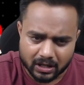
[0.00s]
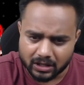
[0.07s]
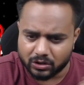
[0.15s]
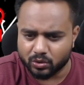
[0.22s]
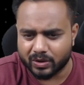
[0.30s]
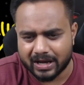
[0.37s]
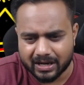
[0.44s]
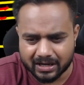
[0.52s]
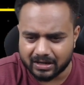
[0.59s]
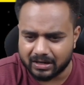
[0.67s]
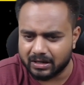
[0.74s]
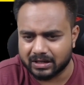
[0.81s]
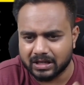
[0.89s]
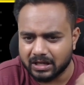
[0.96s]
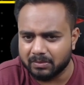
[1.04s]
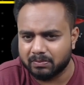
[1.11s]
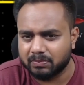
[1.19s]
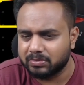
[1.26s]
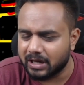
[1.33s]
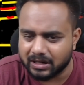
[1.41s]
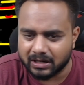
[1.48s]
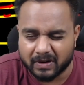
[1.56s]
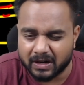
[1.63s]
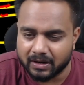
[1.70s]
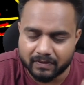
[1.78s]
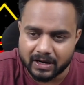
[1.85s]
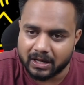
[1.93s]
you can keep the
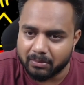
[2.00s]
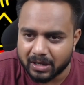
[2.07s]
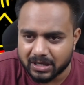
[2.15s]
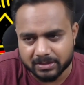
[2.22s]
different image